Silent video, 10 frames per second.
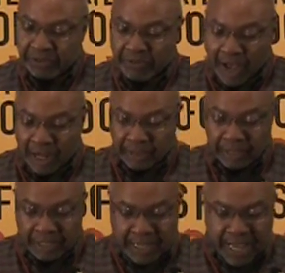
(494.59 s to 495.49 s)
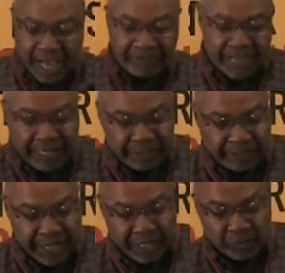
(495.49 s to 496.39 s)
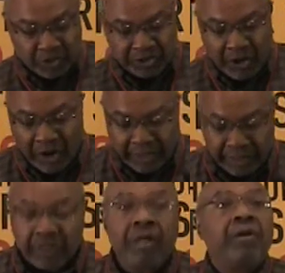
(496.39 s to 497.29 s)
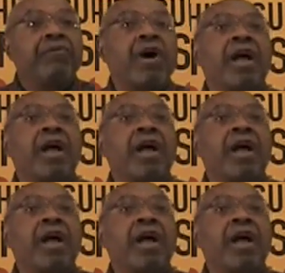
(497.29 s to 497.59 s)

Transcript: Iraq, Afghanistan was targeted for